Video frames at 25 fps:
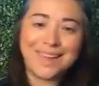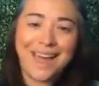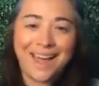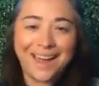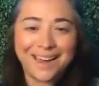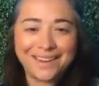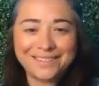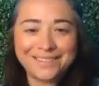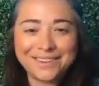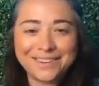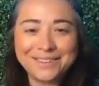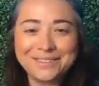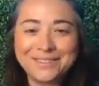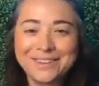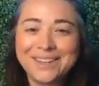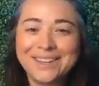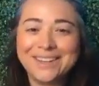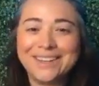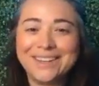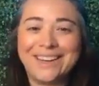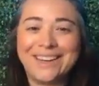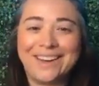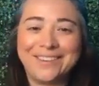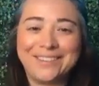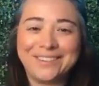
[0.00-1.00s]
Hi
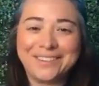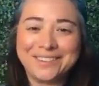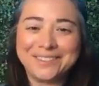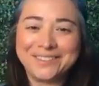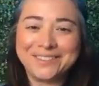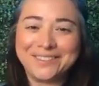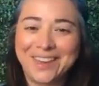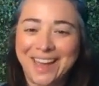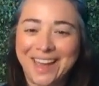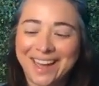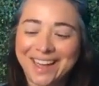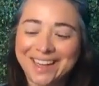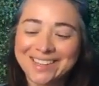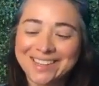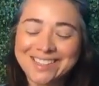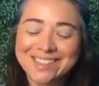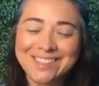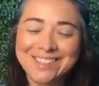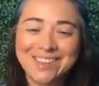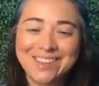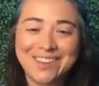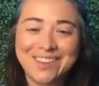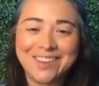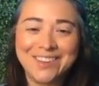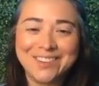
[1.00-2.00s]
everyone, and we're back.
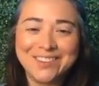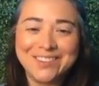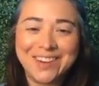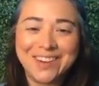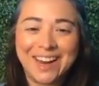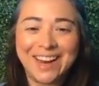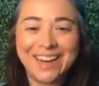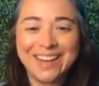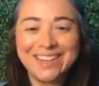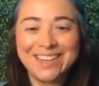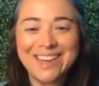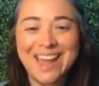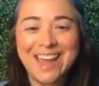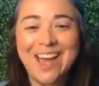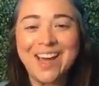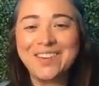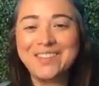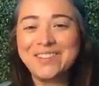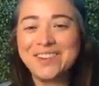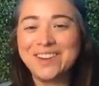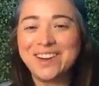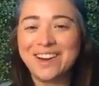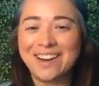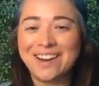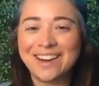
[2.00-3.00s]
So right
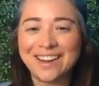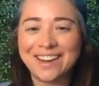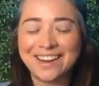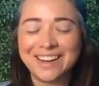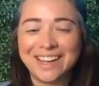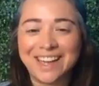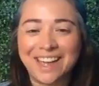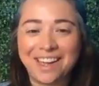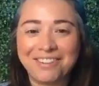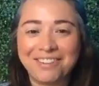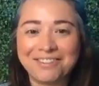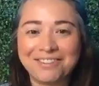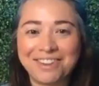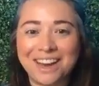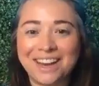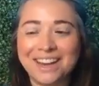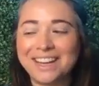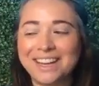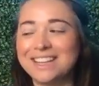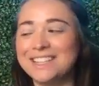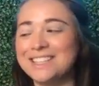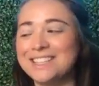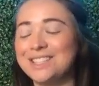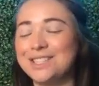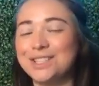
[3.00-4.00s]
now we are going to get
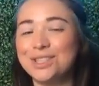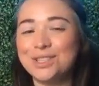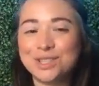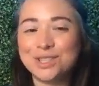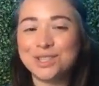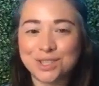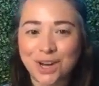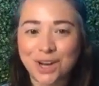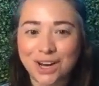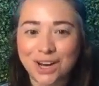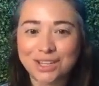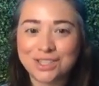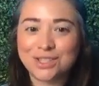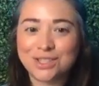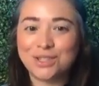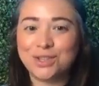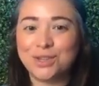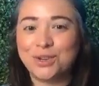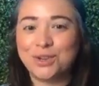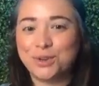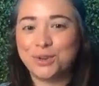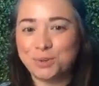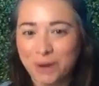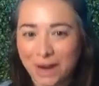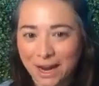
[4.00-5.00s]
ready to start to
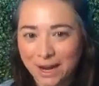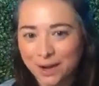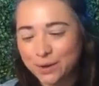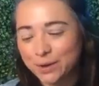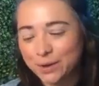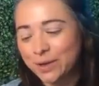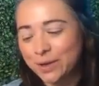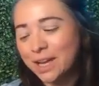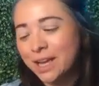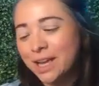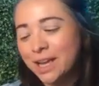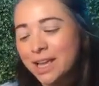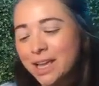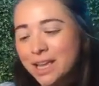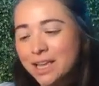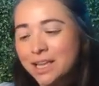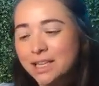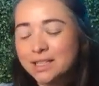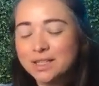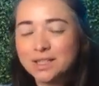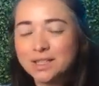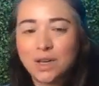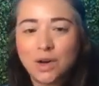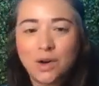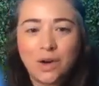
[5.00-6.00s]
grout.
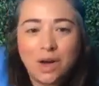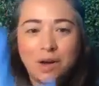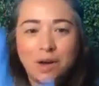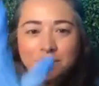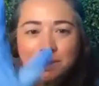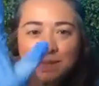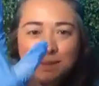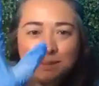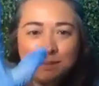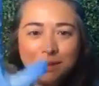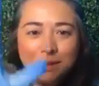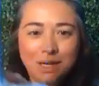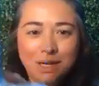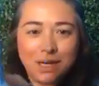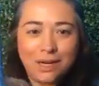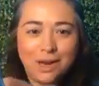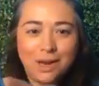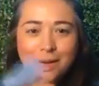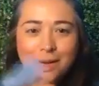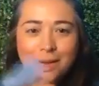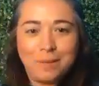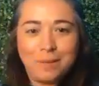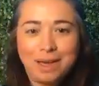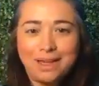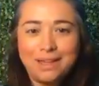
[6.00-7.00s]
So I'm just putting
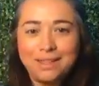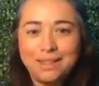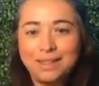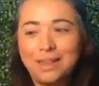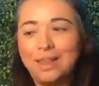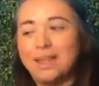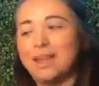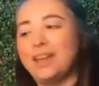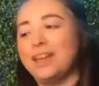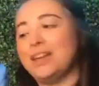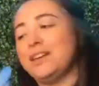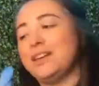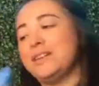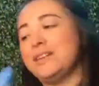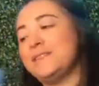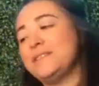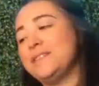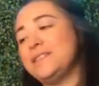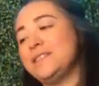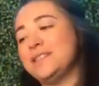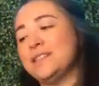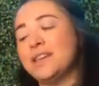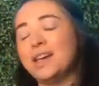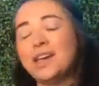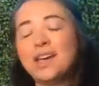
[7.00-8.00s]
on my
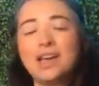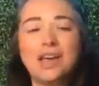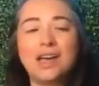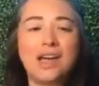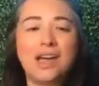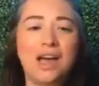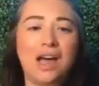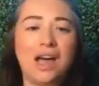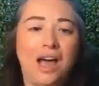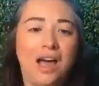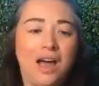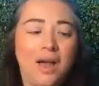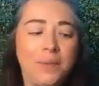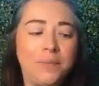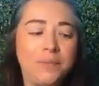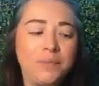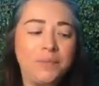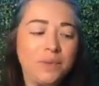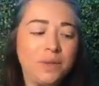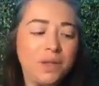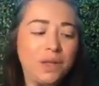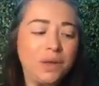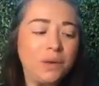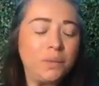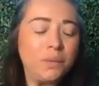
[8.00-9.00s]
gloves.
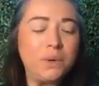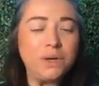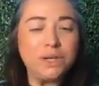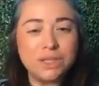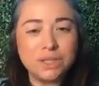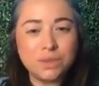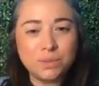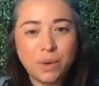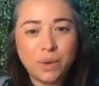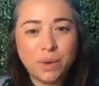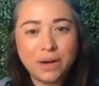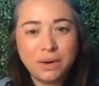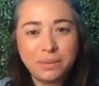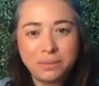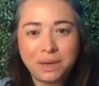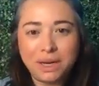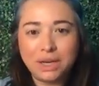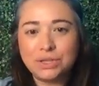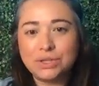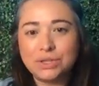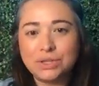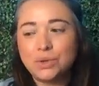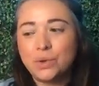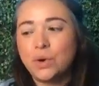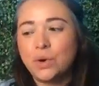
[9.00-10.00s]
We just want to
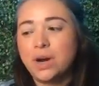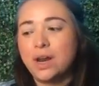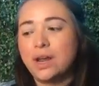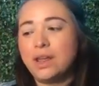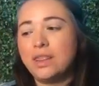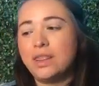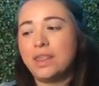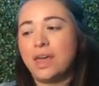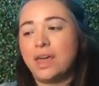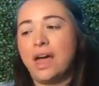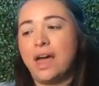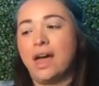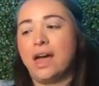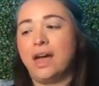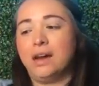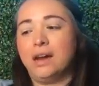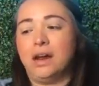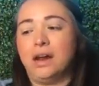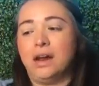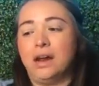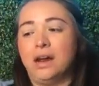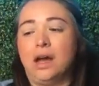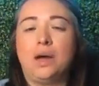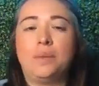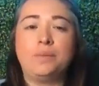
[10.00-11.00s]
make sure that
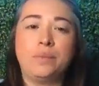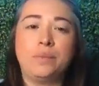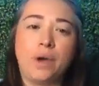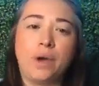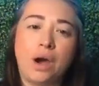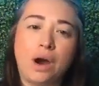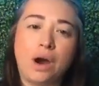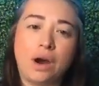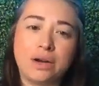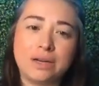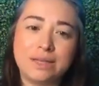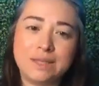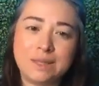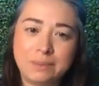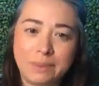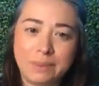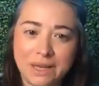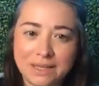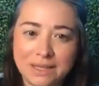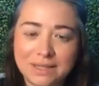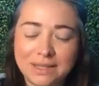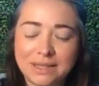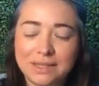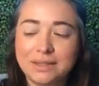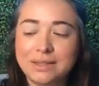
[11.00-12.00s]
our
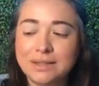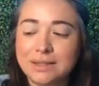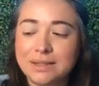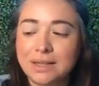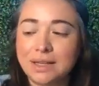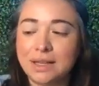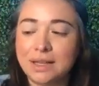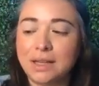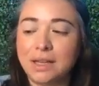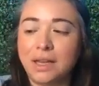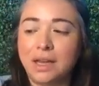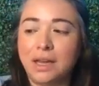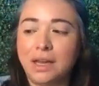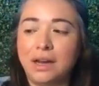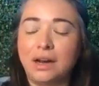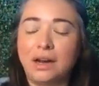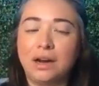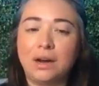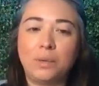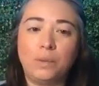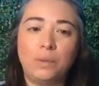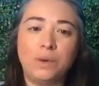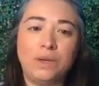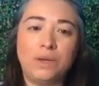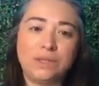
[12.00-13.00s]
space is
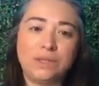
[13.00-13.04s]
clear.